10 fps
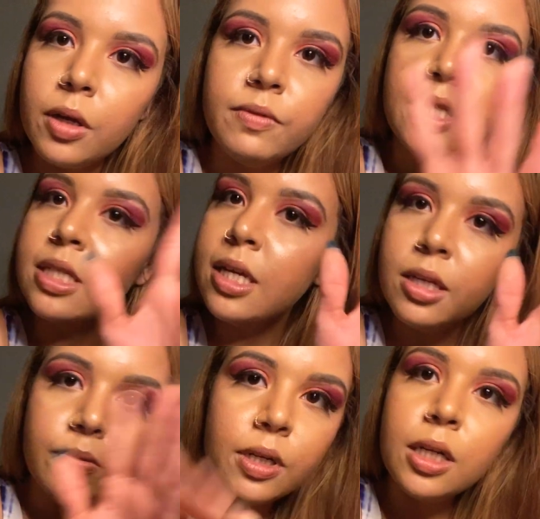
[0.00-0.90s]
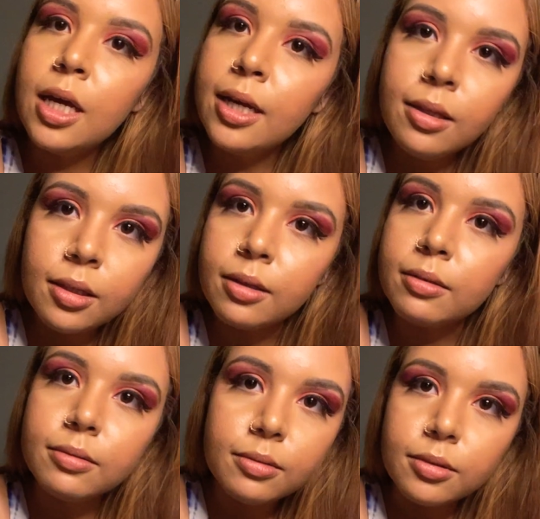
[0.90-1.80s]
of the skinny vanilla anything?
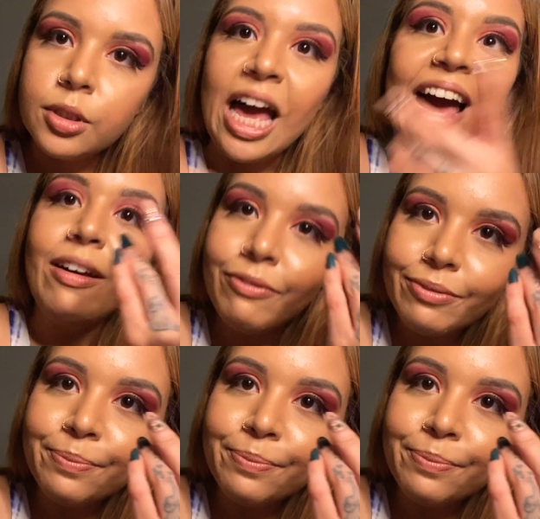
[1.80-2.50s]
Half?